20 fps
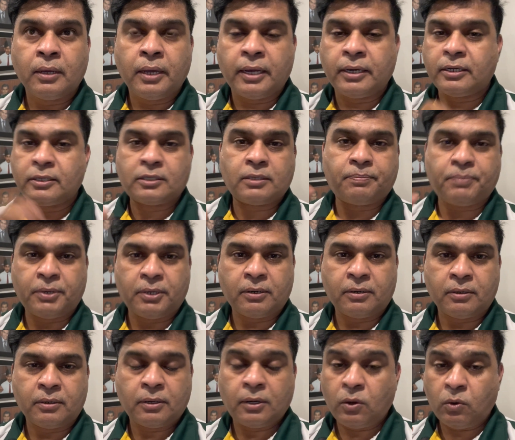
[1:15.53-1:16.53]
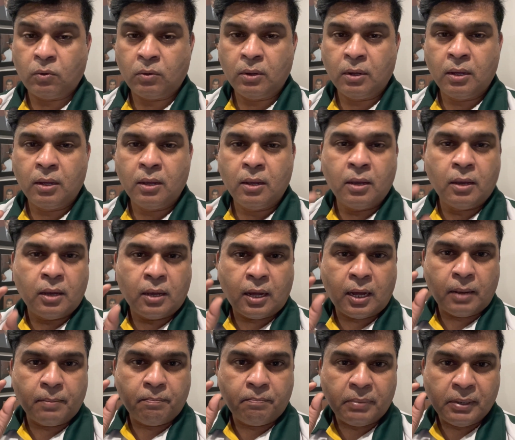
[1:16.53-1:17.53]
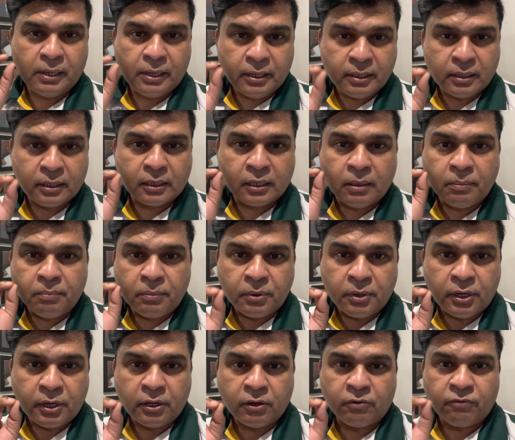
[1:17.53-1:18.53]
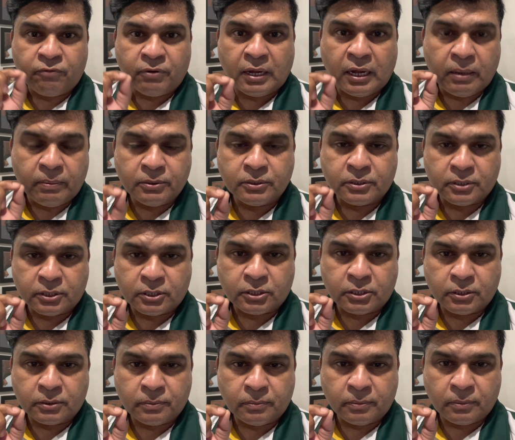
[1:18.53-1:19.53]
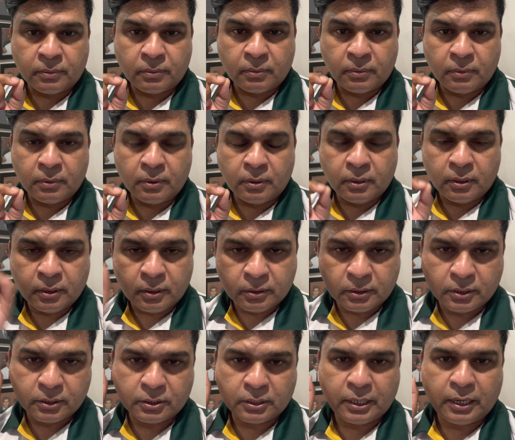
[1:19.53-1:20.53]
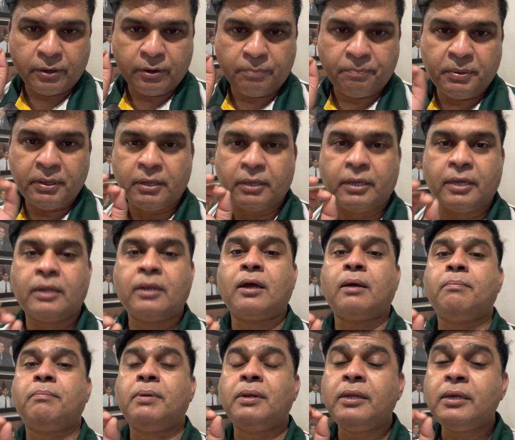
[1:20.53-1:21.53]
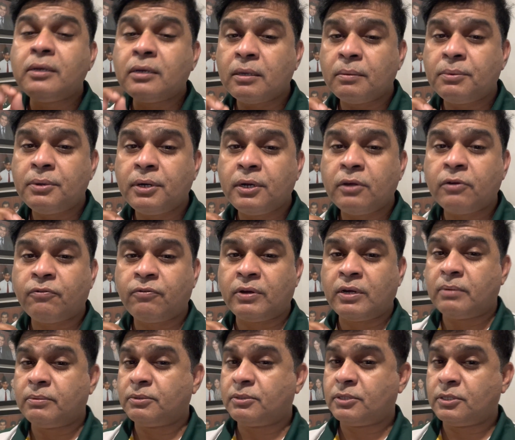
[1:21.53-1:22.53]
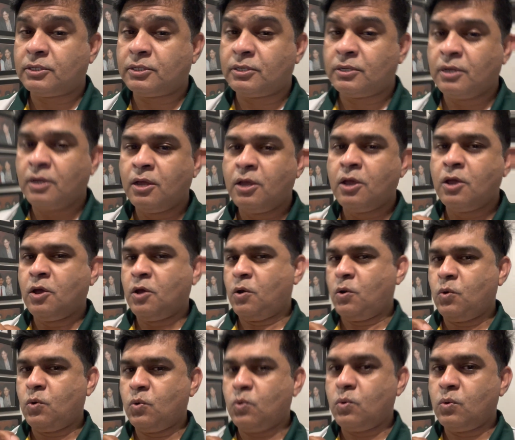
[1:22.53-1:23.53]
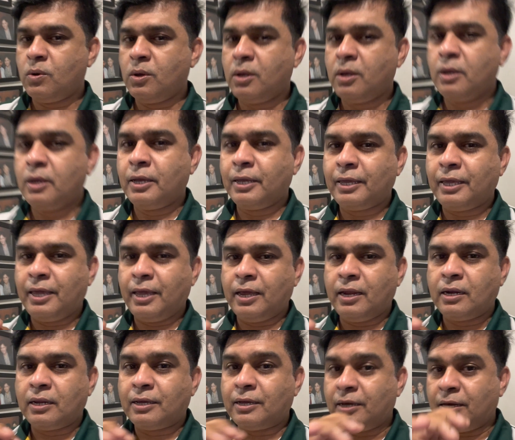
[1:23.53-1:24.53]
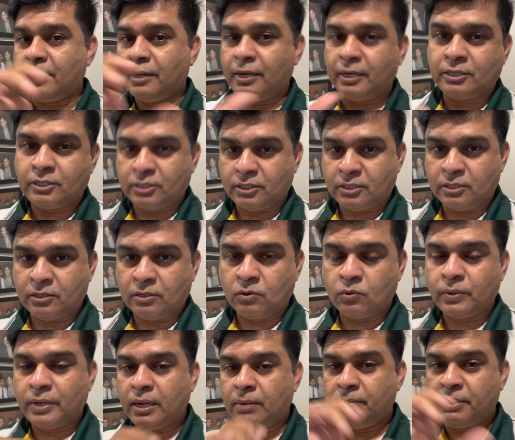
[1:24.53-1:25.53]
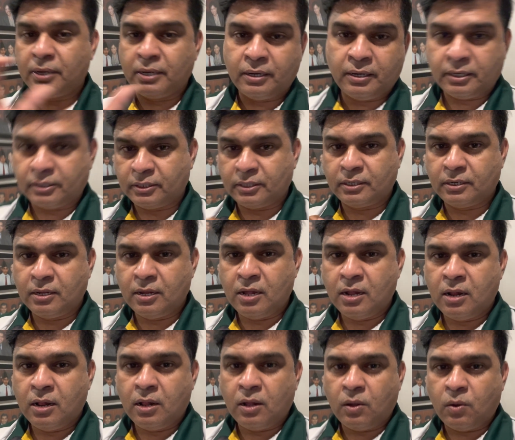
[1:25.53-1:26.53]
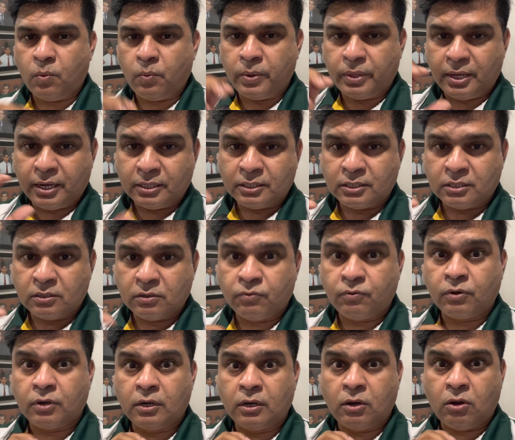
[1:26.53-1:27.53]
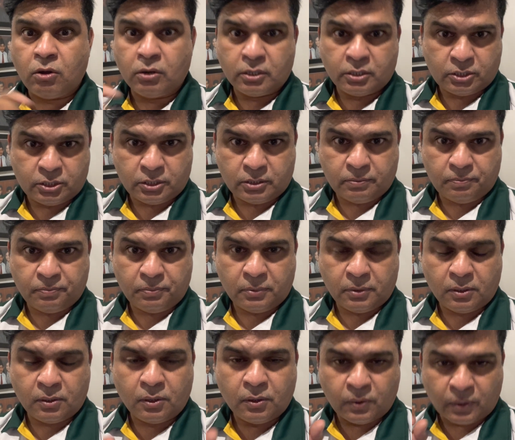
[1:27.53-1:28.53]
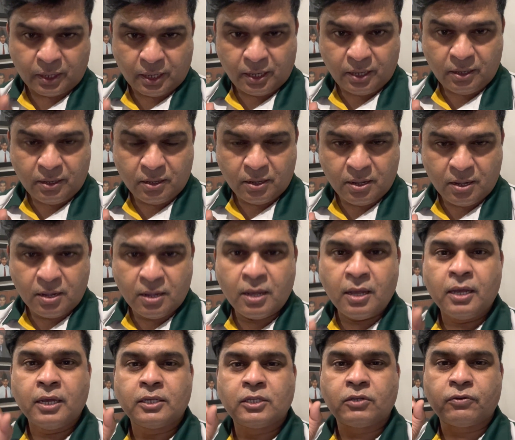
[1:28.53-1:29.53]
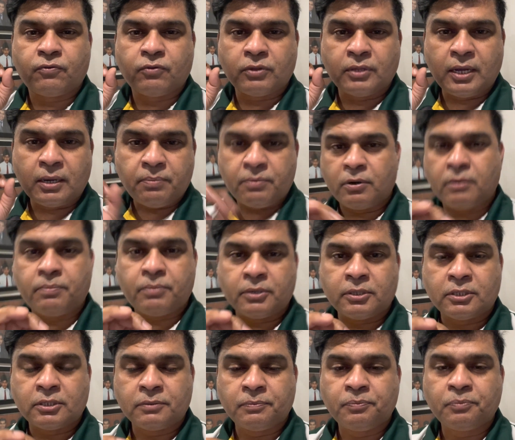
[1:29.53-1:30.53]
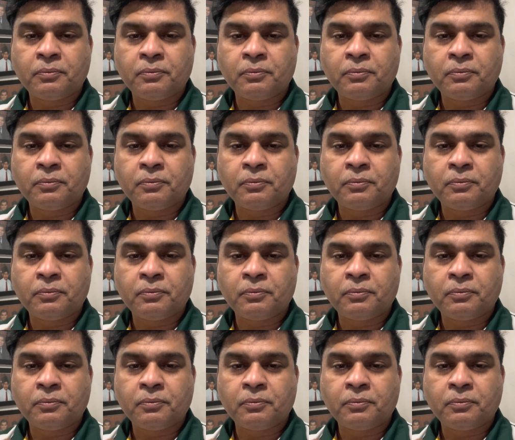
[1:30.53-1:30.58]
disappear. No, I'm building a community of pharmacists. Yes, I repeat again, I'm building a community of pharmacists who can connect it, who can be connected with us for a longer term, okay? So for that purpose,